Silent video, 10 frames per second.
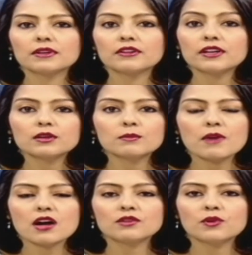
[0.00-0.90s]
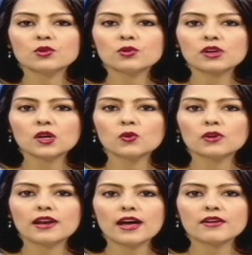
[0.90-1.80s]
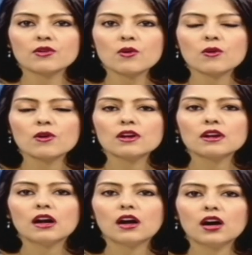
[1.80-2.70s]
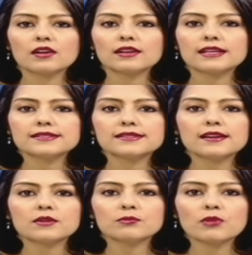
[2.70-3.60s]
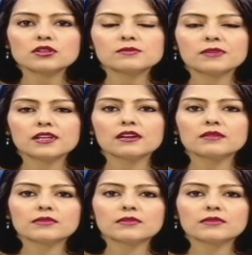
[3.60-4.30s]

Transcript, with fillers: greater demand for coking coal and iron ore? Is there a bottom here?